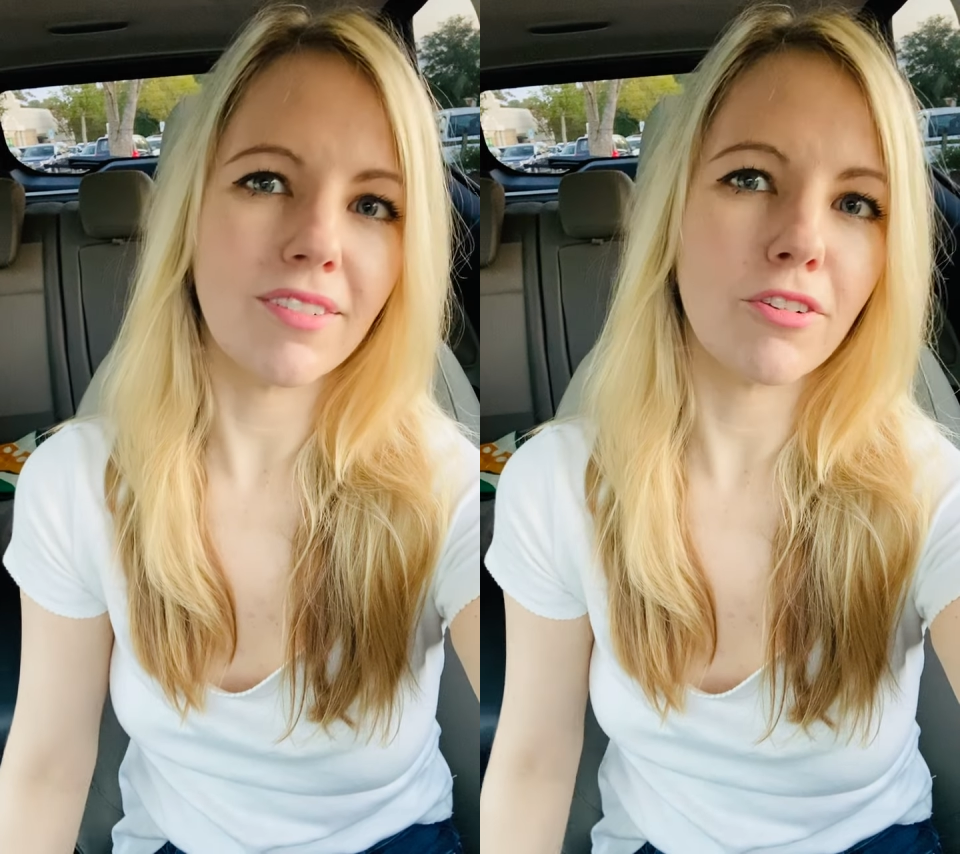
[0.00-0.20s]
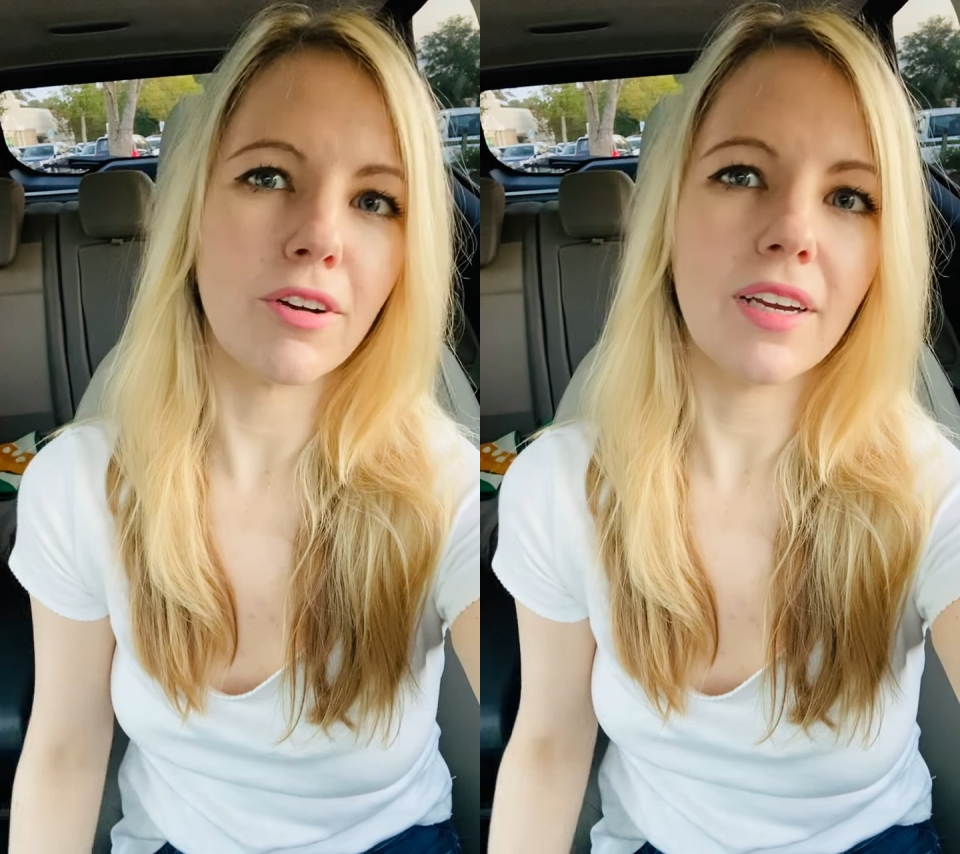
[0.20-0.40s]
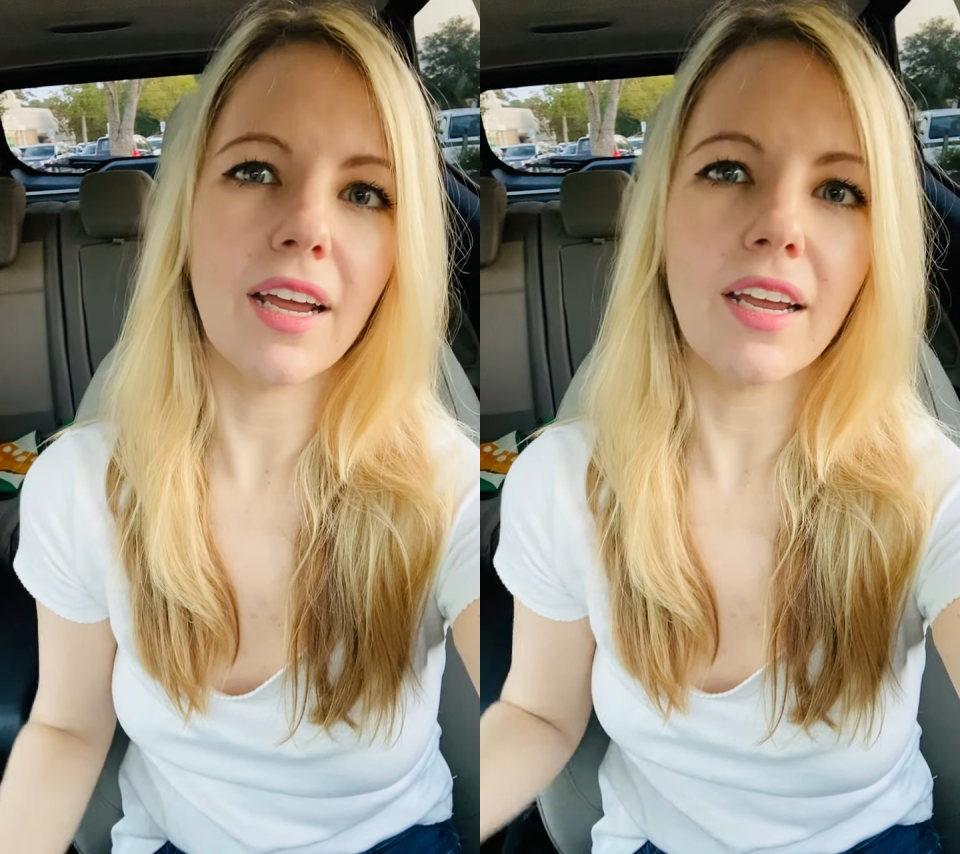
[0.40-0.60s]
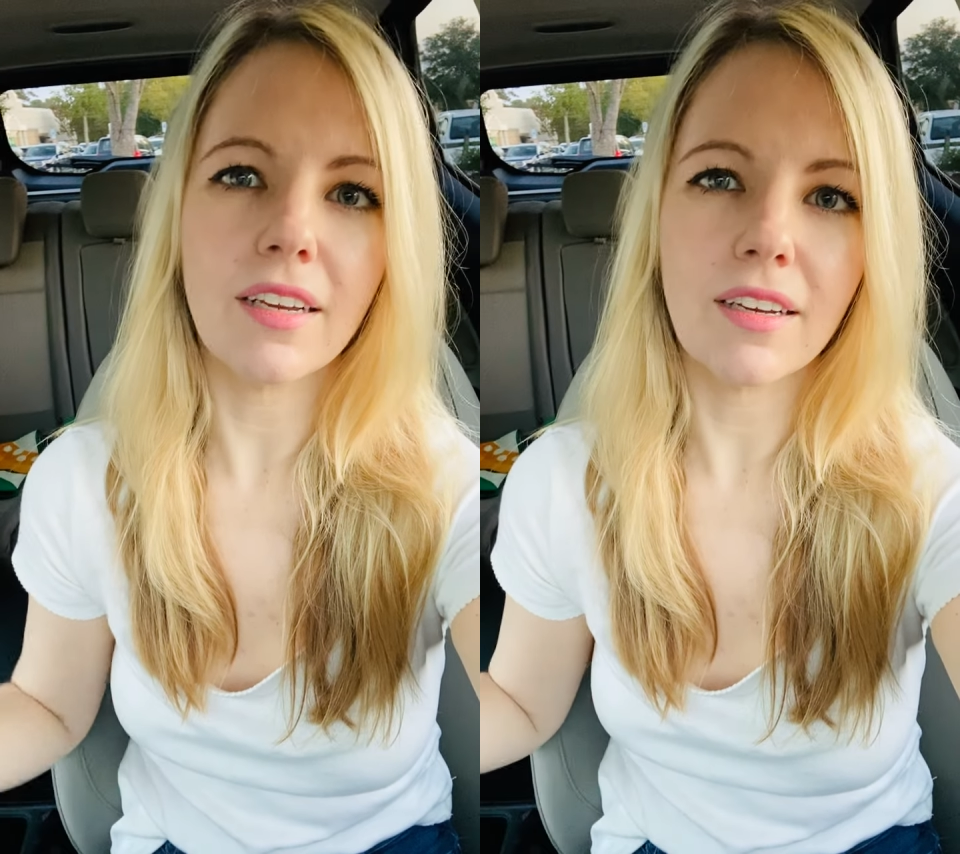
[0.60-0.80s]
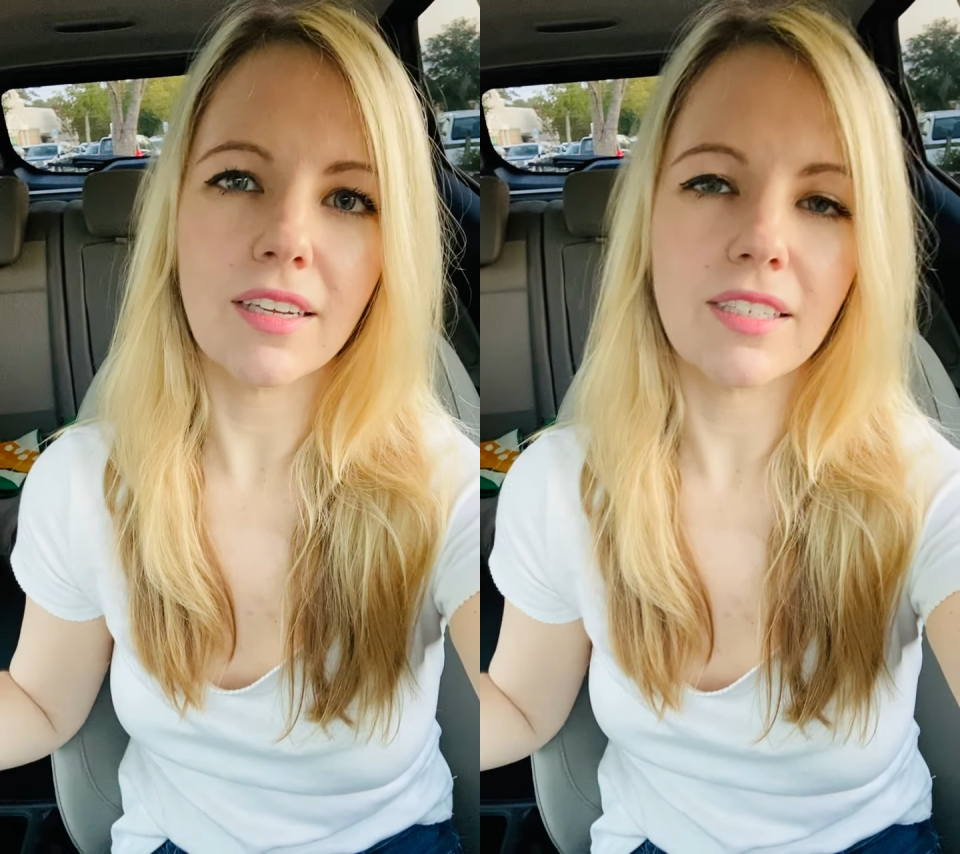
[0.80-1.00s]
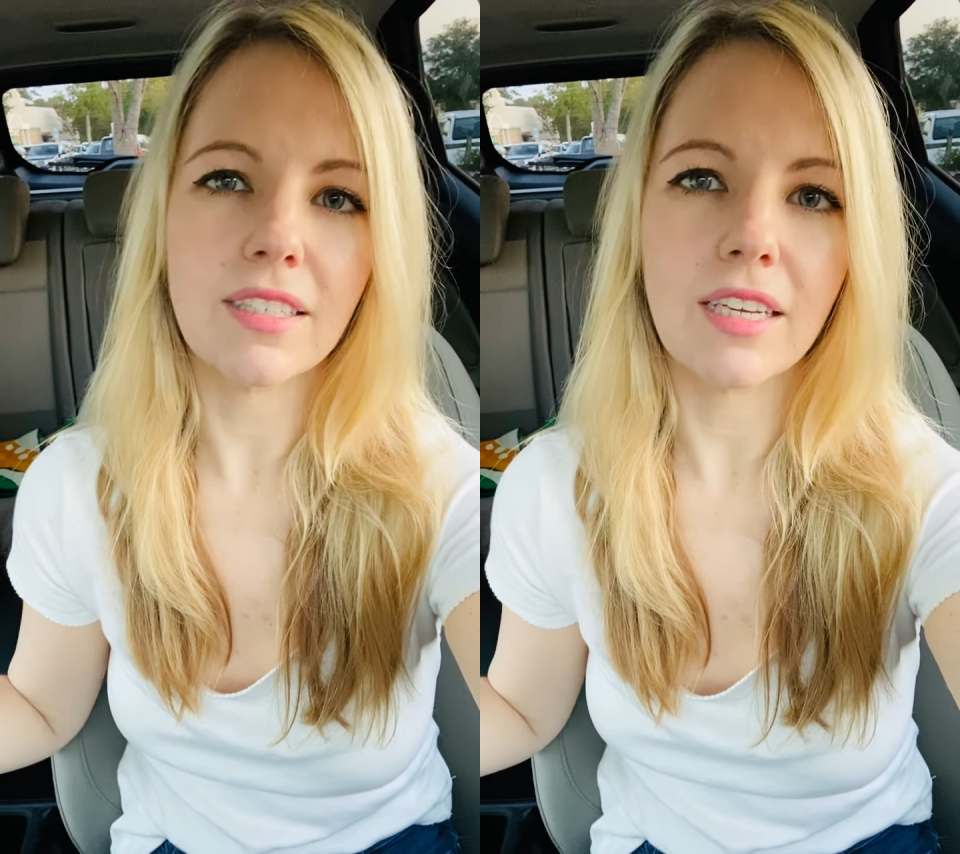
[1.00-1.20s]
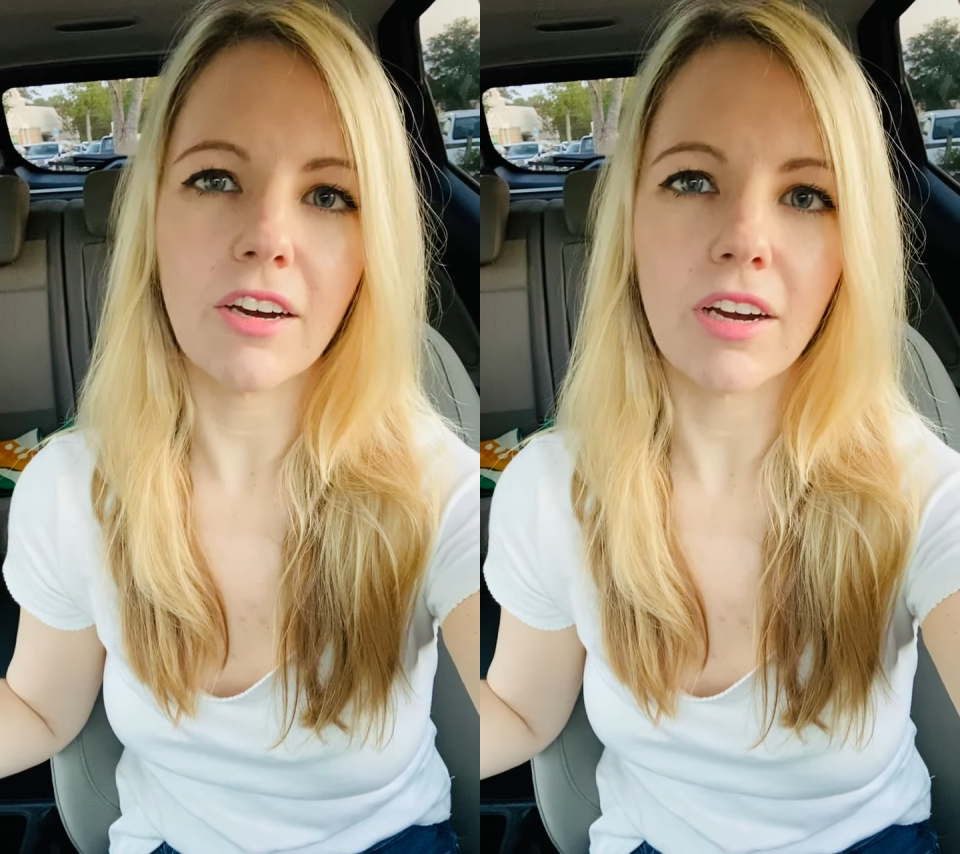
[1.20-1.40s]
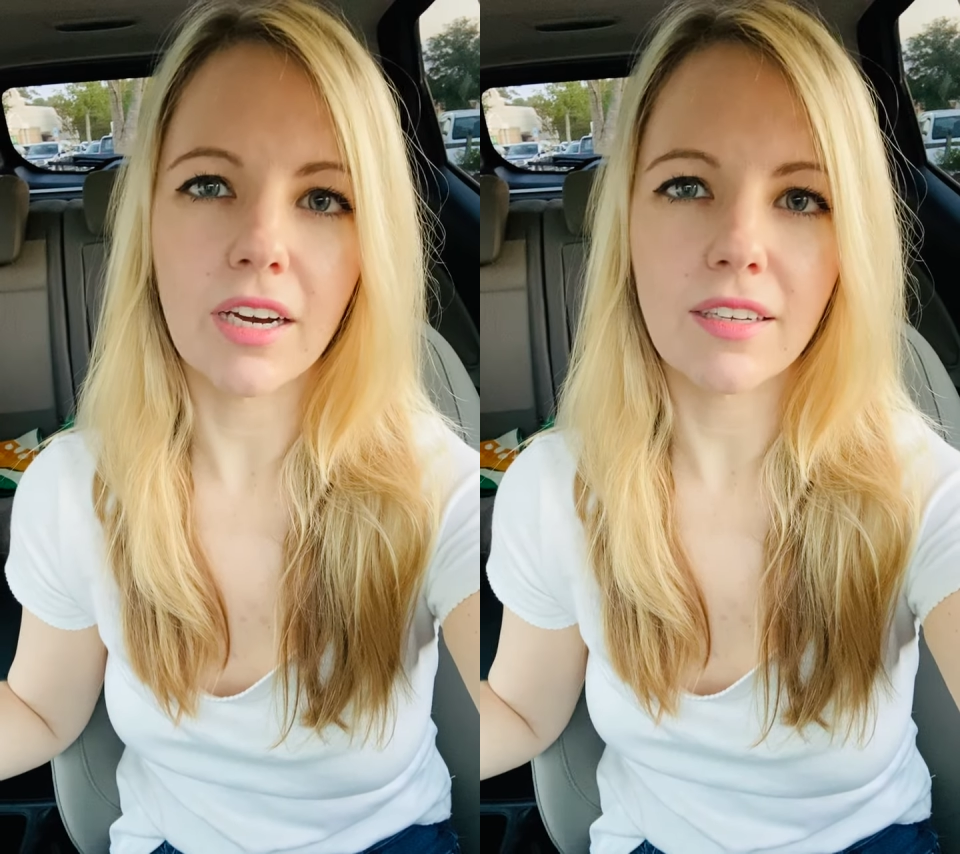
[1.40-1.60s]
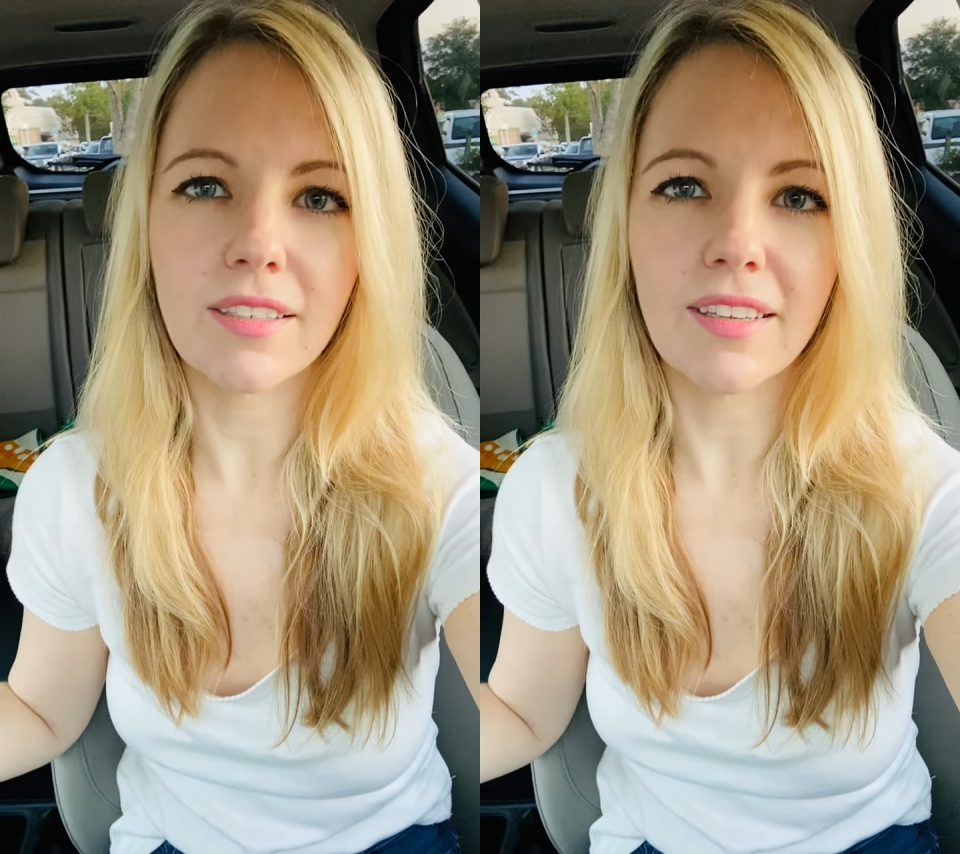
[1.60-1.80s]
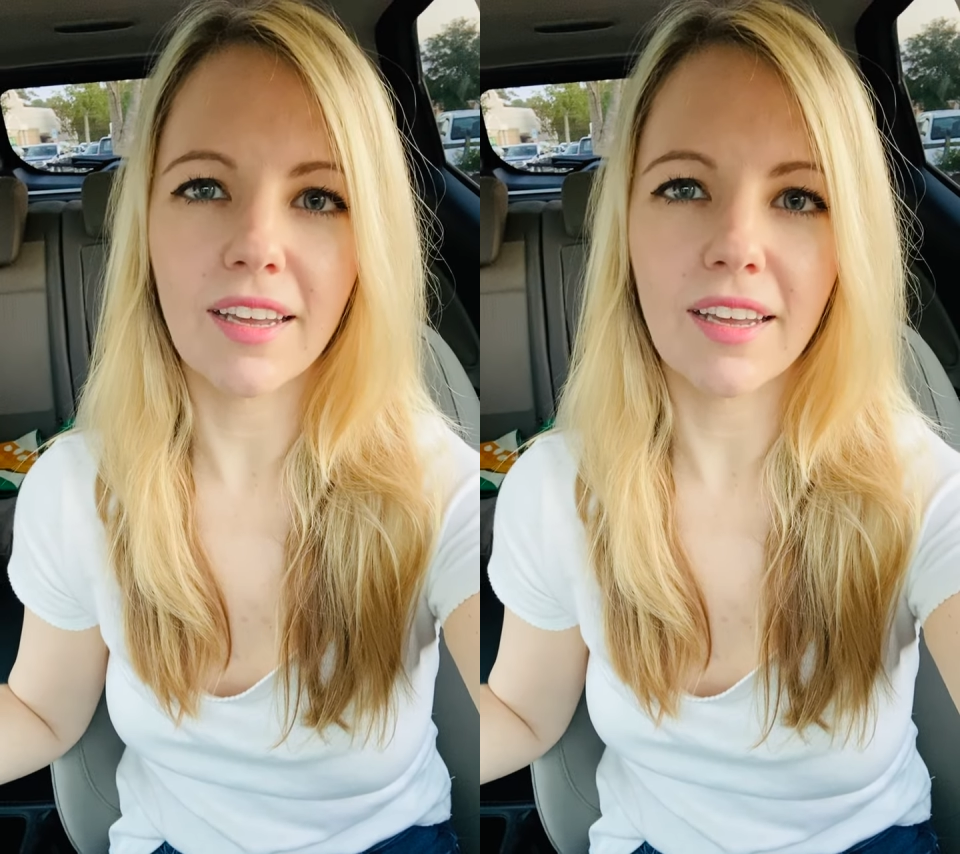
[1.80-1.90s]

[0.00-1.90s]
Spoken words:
create hysterics